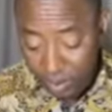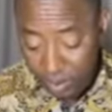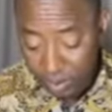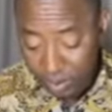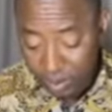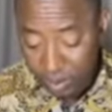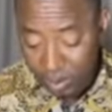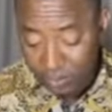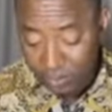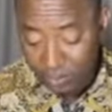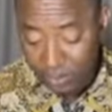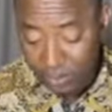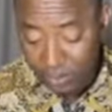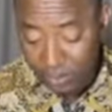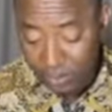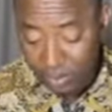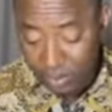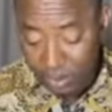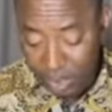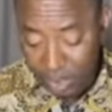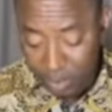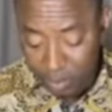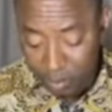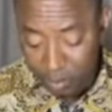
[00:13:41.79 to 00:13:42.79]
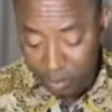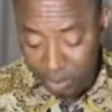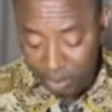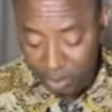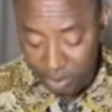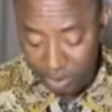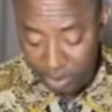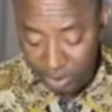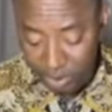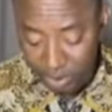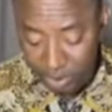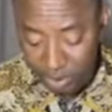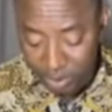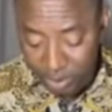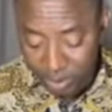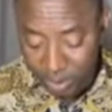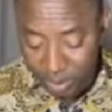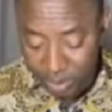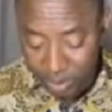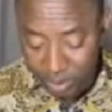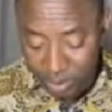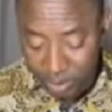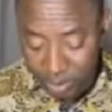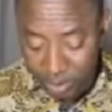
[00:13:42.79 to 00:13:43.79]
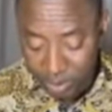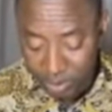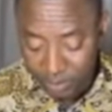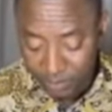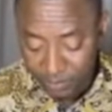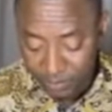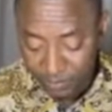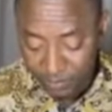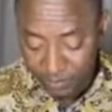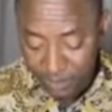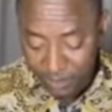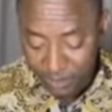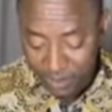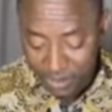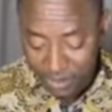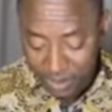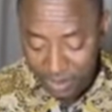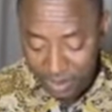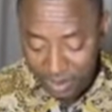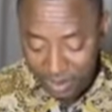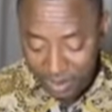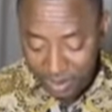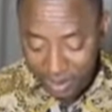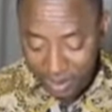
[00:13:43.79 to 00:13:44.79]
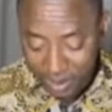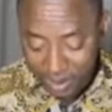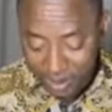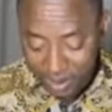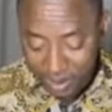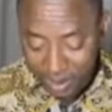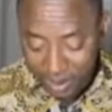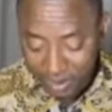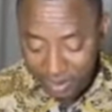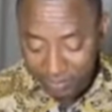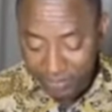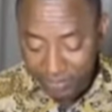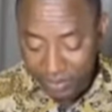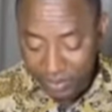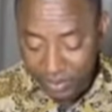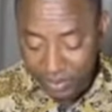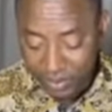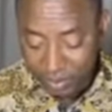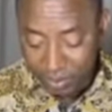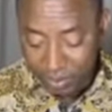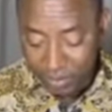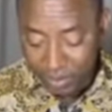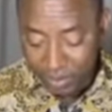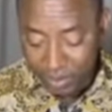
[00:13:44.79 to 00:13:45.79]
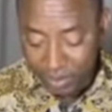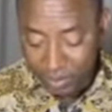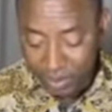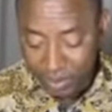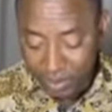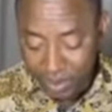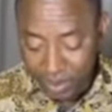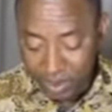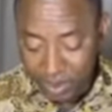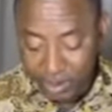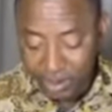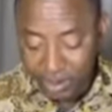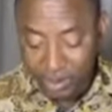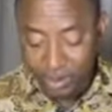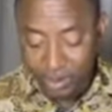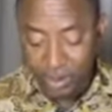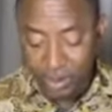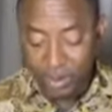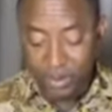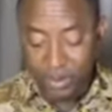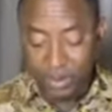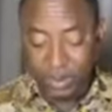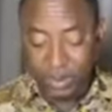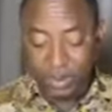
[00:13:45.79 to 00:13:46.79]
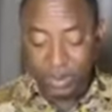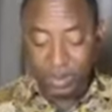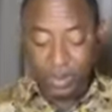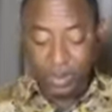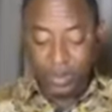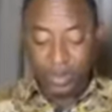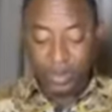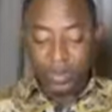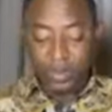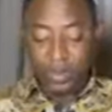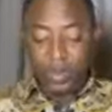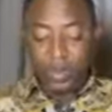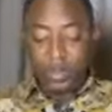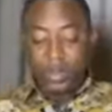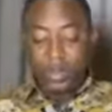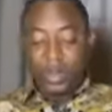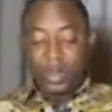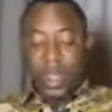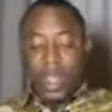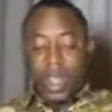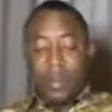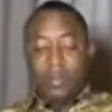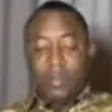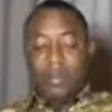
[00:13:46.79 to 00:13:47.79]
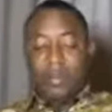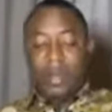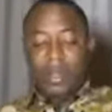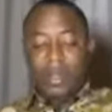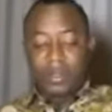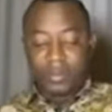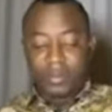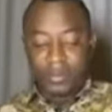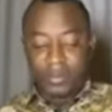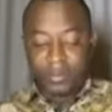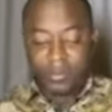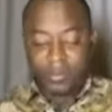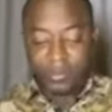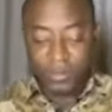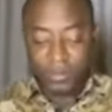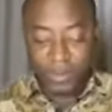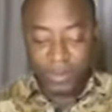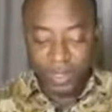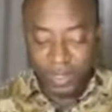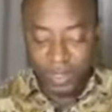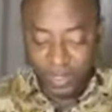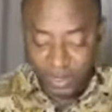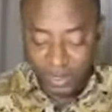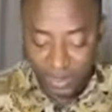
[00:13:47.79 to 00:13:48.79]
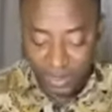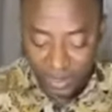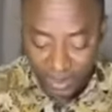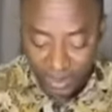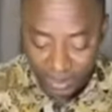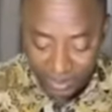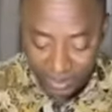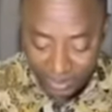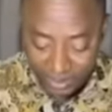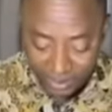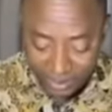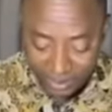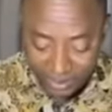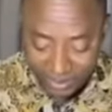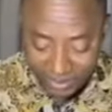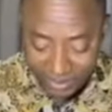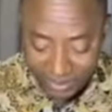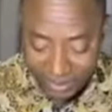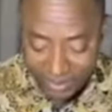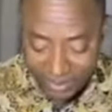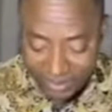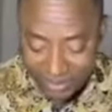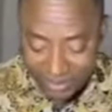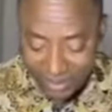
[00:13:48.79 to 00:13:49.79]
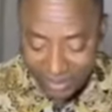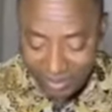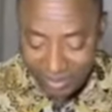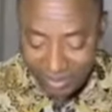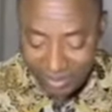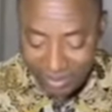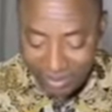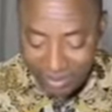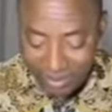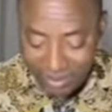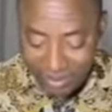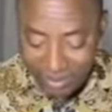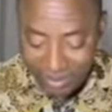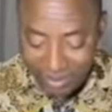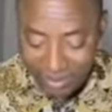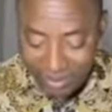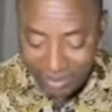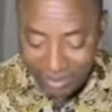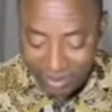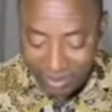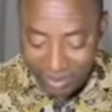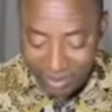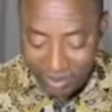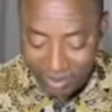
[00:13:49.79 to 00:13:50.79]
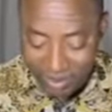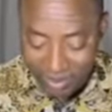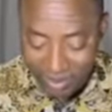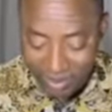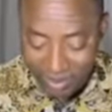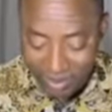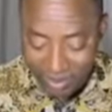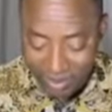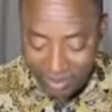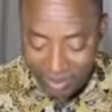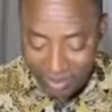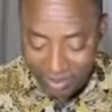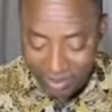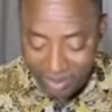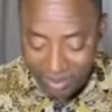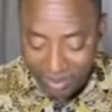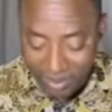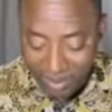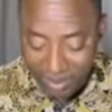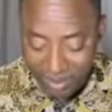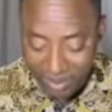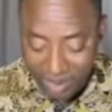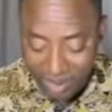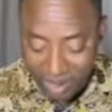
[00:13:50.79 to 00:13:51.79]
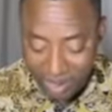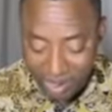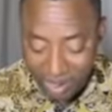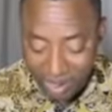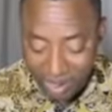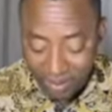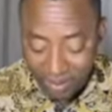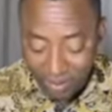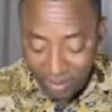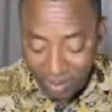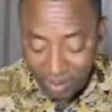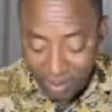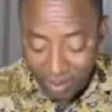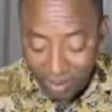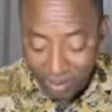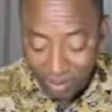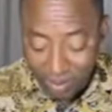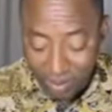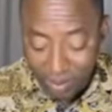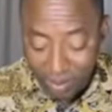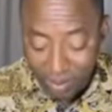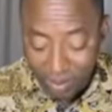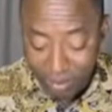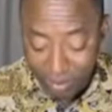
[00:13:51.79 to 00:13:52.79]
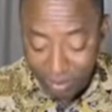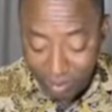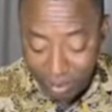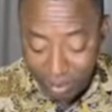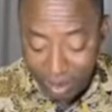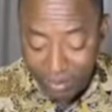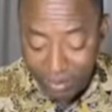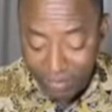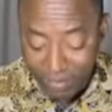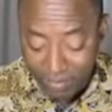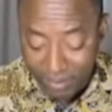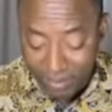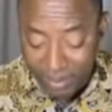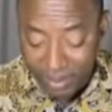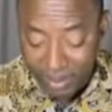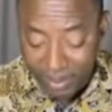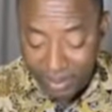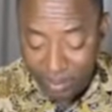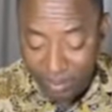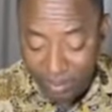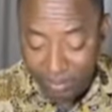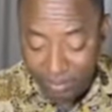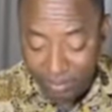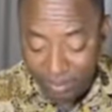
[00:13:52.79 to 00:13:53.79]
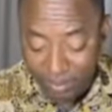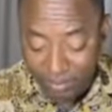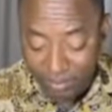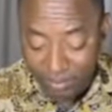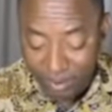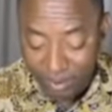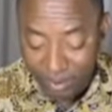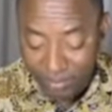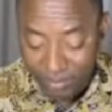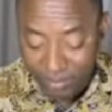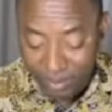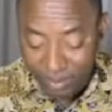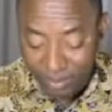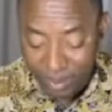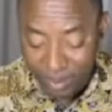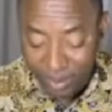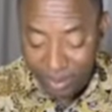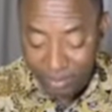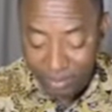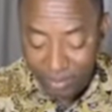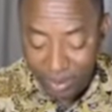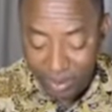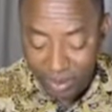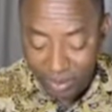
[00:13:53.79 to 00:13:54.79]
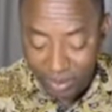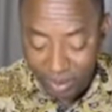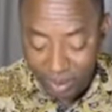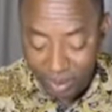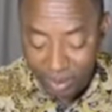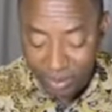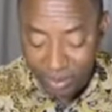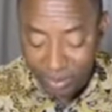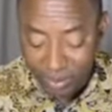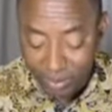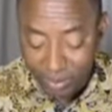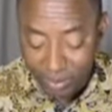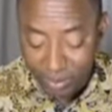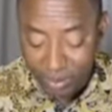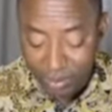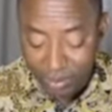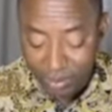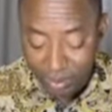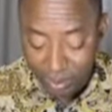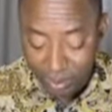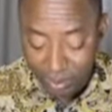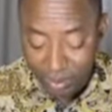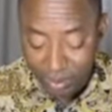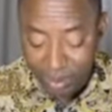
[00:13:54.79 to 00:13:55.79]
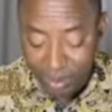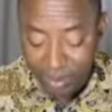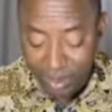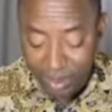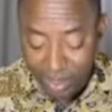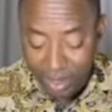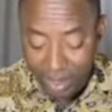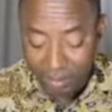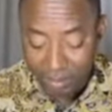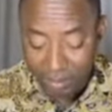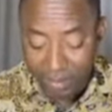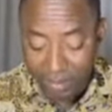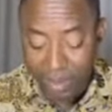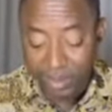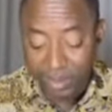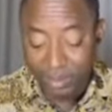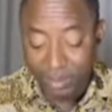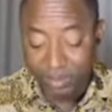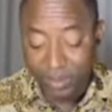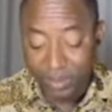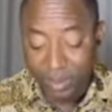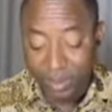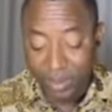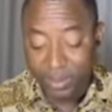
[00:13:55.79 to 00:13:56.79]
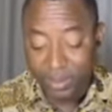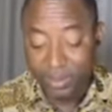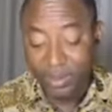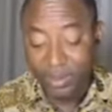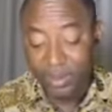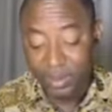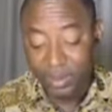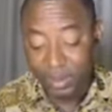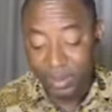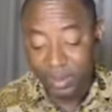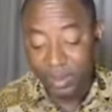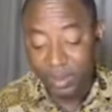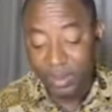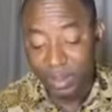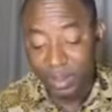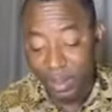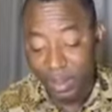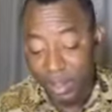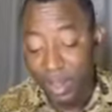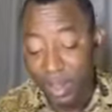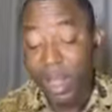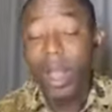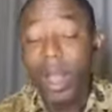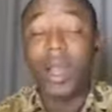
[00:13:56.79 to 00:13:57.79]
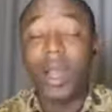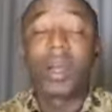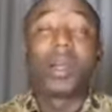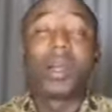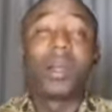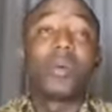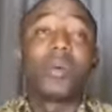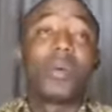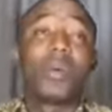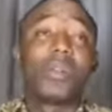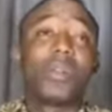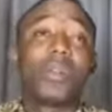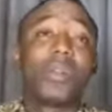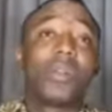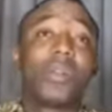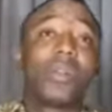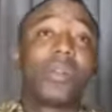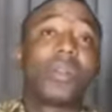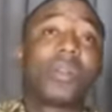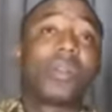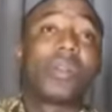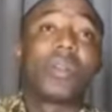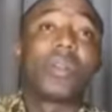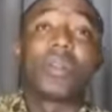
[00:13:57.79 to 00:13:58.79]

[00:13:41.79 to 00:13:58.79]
Good evening, sir. I'm watching you on Facebook. Please, what are you going to do to reduce the high price of fuel and electricity in Nigeria? Because as an oil-producing country, we're not supposed to be buying fuel at 145 litre, and we're not supposed to be paying the high price of electricity. I agree with you.